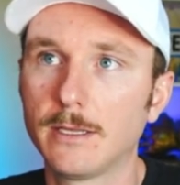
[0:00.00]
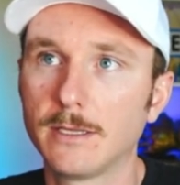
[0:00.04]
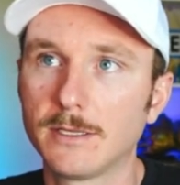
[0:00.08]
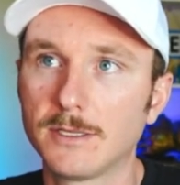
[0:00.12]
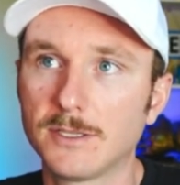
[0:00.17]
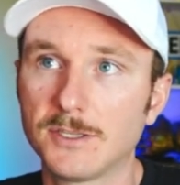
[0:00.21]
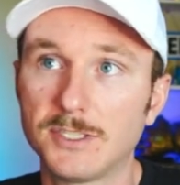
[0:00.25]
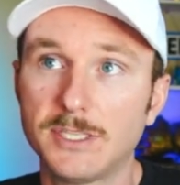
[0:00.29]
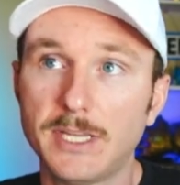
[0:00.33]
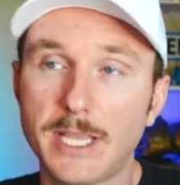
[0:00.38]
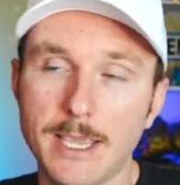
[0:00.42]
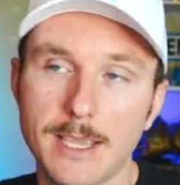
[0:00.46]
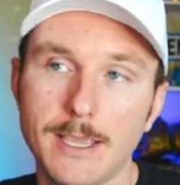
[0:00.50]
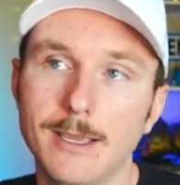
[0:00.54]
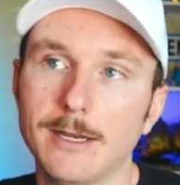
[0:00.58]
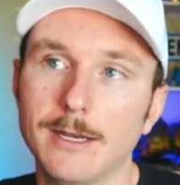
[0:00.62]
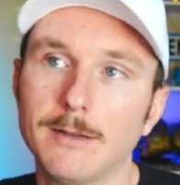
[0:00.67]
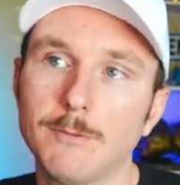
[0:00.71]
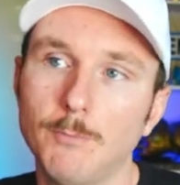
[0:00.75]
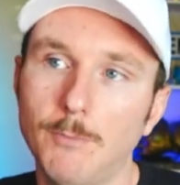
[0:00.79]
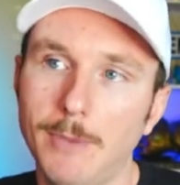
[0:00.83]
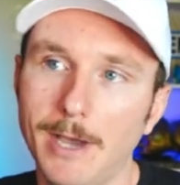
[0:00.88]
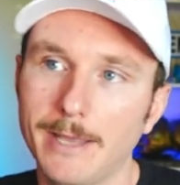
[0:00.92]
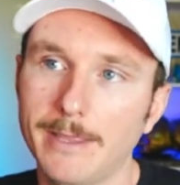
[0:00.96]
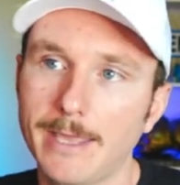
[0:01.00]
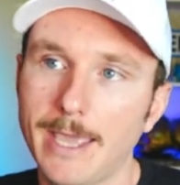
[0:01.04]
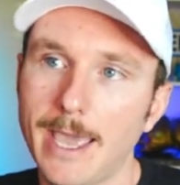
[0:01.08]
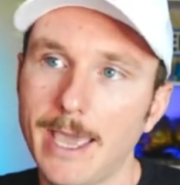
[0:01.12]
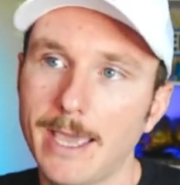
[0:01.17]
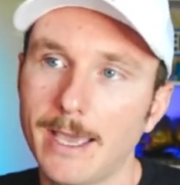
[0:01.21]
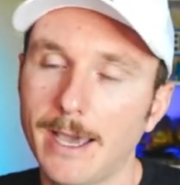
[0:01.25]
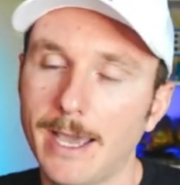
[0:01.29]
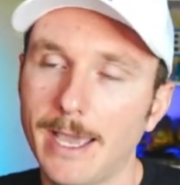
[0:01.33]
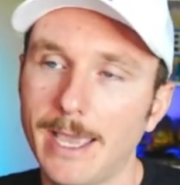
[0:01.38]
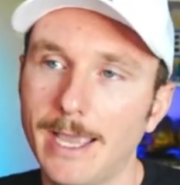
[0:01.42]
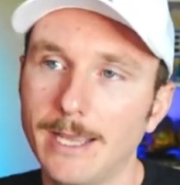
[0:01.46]
seen by the
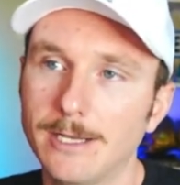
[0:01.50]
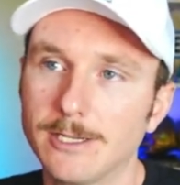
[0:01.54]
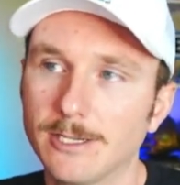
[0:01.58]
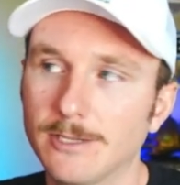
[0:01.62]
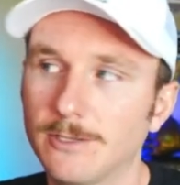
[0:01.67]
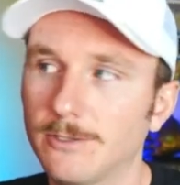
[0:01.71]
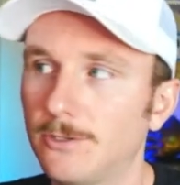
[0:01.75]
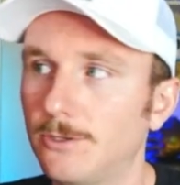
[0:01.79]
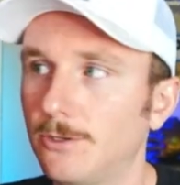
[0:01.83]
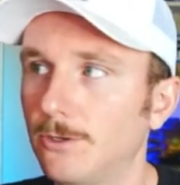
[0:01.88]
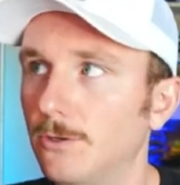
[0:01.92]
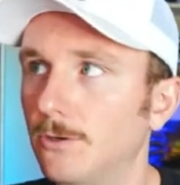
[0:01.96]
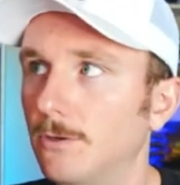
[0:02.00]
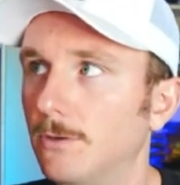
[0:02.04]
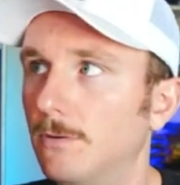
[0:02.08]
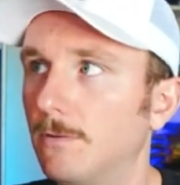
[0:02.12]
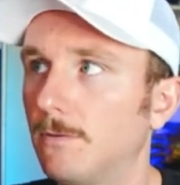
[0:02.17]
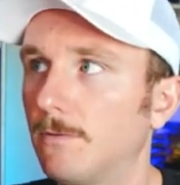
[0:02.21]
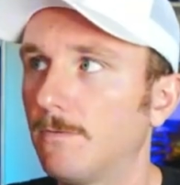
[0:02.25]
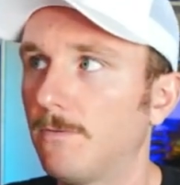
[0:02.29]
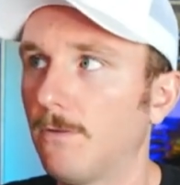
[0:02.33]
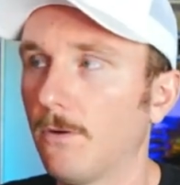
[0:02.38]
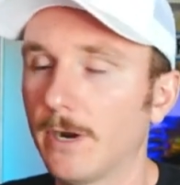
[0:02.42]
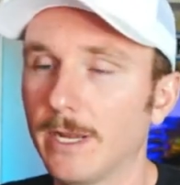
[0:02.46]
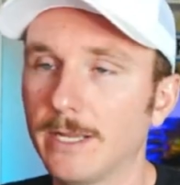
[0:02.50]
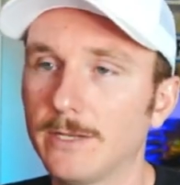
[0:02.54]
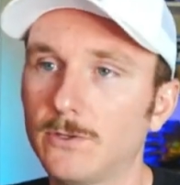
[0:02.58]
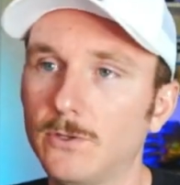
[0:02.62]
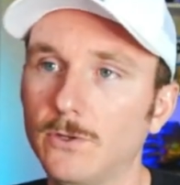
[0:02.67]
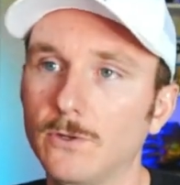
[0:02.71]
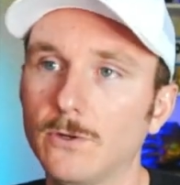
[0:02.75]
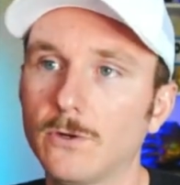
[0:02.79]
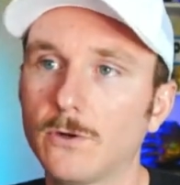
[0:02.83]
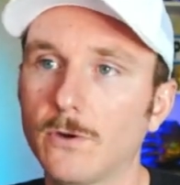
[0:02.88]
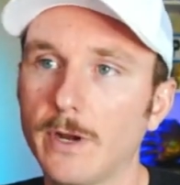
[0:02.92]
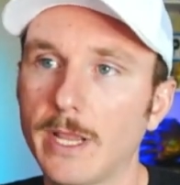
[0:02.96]
AI agent for it
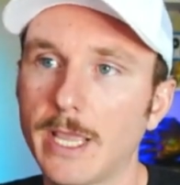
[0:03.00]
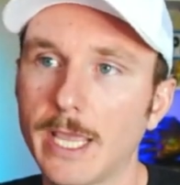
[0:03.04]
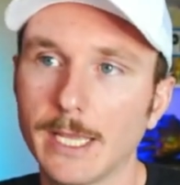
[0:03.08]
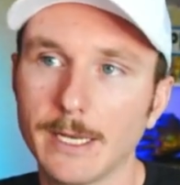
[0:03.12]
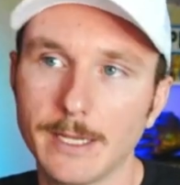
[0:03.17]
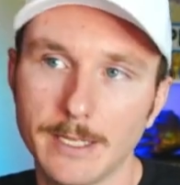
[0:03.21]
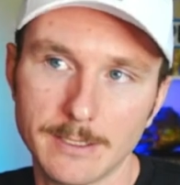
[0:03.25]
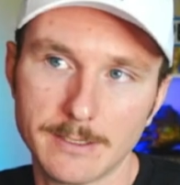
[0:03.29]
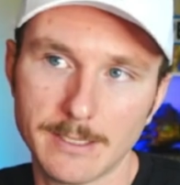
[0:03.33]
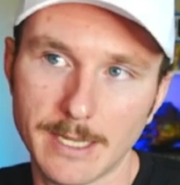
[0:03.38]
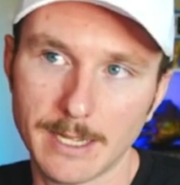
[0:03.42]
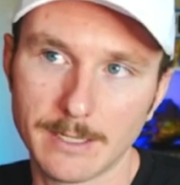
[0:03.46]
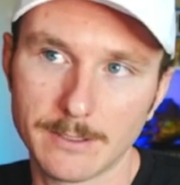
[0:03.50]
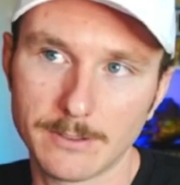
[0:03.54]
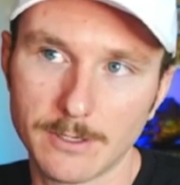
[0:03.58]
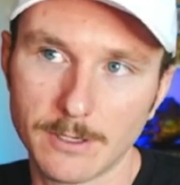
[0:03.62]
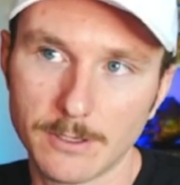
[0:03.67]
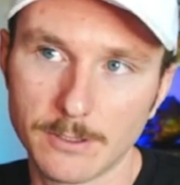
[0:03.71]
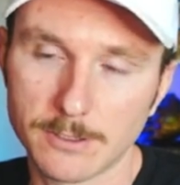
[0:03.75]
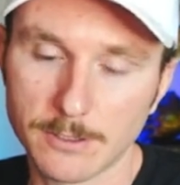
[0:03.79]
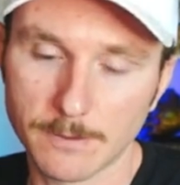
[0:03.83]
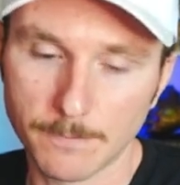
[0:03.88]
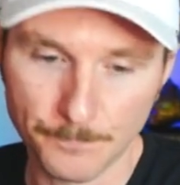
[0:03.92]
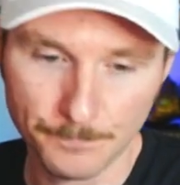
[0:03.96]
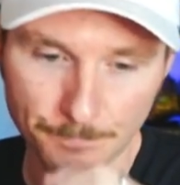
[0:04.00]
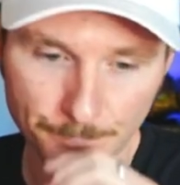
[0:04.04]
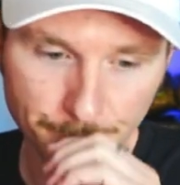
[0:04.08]
to create its answers.